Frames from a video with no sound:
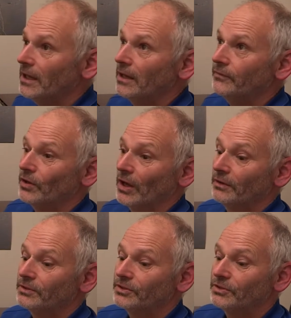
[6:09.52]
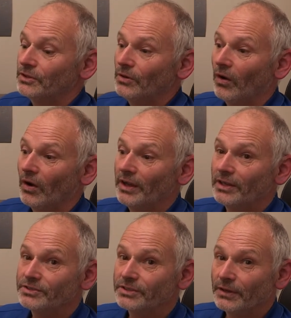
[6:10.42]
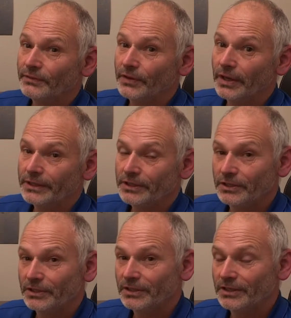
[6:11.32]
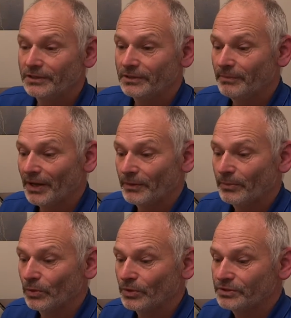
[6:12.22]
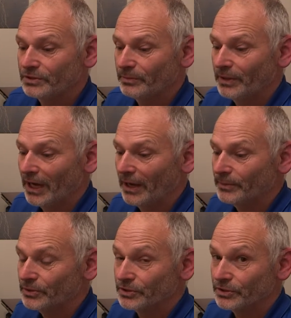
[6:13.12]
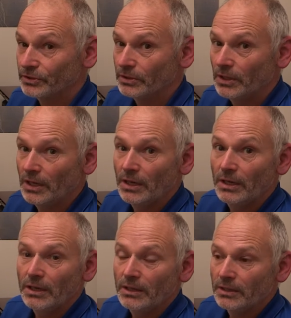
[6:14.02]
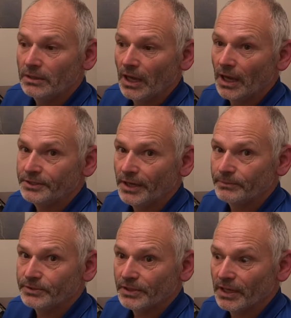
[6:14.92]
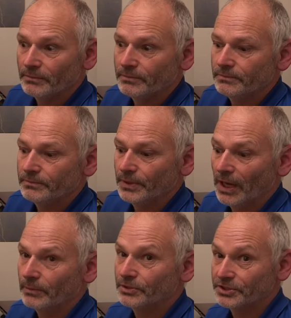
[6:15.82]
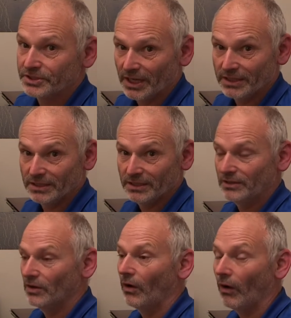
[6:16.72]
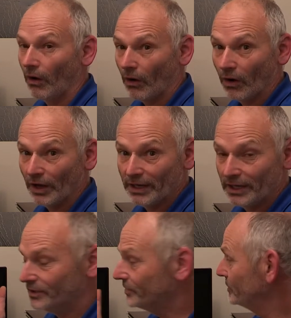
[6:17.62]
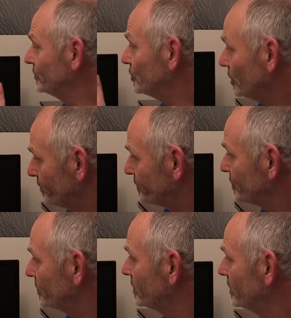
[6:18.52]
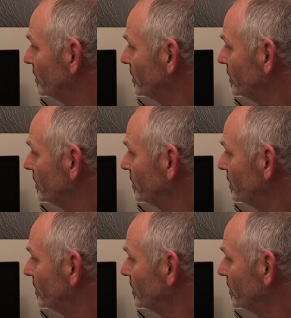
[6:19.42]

If you're going to do high-end stuff, you need the motherboard to be able to adapt to that, be able to take in high-end chips,